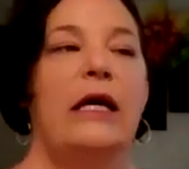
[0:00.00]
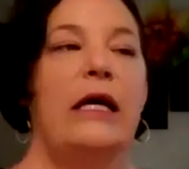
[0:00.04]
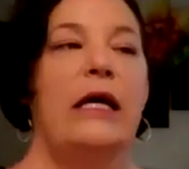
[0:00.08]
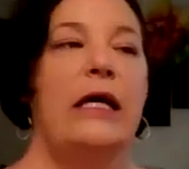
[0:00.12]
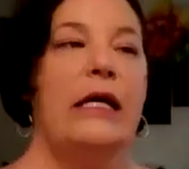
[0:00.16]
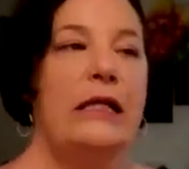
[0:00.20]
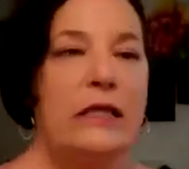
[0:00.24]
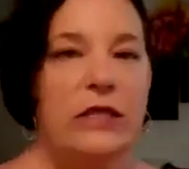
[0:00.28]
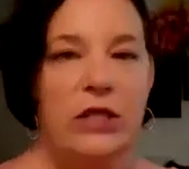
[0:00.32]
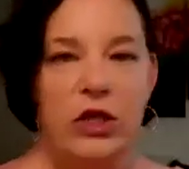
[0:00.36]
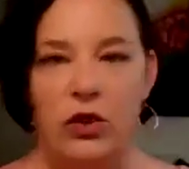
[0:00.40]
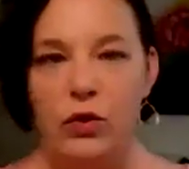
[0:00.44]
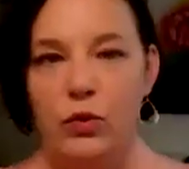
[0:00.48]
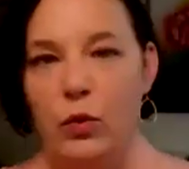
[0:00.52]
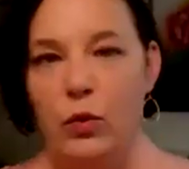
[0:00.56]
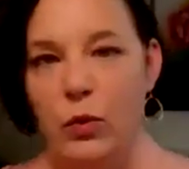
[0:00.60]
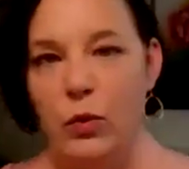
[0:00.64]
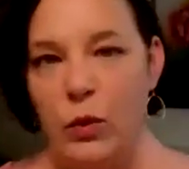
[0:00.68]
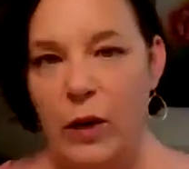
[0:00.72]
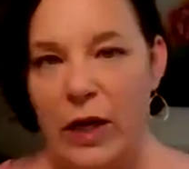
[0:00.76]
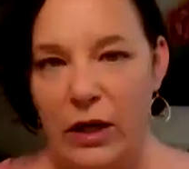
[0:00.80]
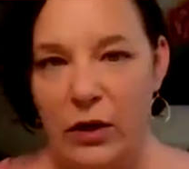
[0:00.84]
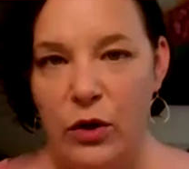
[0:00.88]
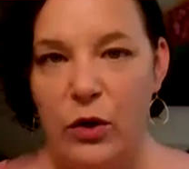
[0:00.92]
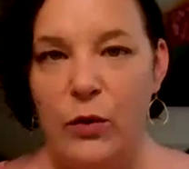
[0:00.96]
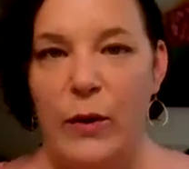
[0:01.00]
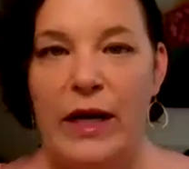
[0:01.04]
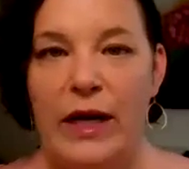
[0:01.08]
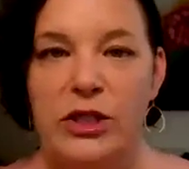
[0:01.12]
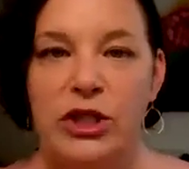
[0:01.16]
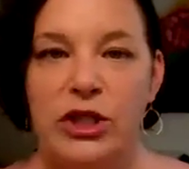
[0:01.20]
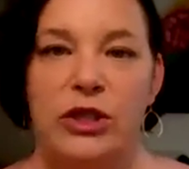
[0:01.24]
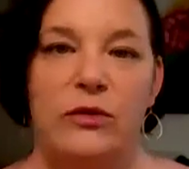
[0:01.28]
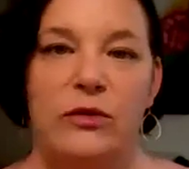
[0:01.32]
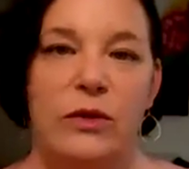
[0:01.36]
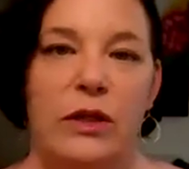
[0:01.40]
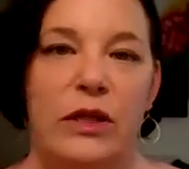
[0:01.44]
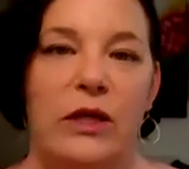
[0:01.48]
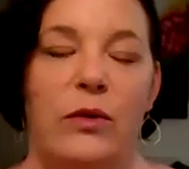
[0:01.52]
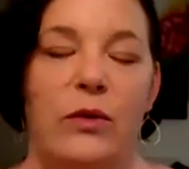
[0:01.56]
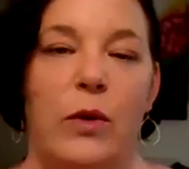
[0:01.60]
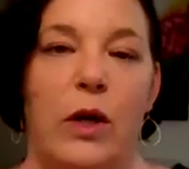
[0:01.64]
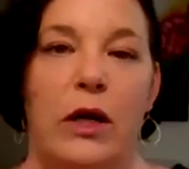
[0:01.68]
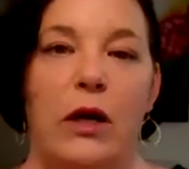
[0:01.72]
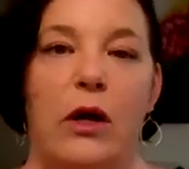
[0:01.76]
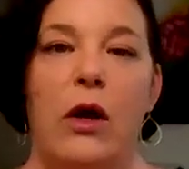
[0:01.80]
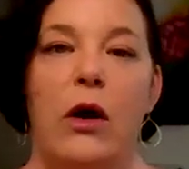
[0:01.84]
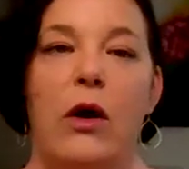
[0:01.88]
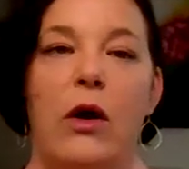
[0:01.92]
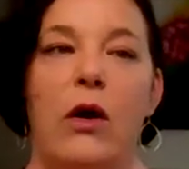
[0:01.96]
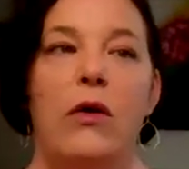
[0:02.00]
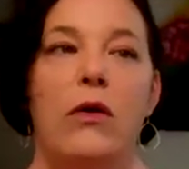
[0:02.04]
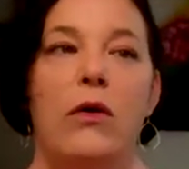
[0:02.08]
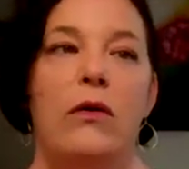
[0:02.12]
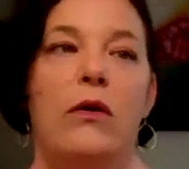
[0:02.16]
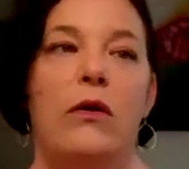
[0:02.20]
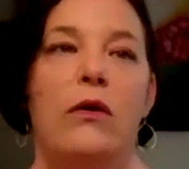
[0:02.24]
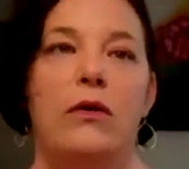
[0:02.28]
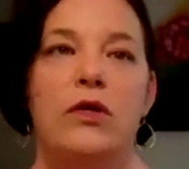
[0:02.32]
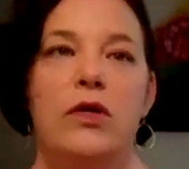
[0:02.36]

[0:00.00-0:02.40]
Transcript: into where you actually really want to go.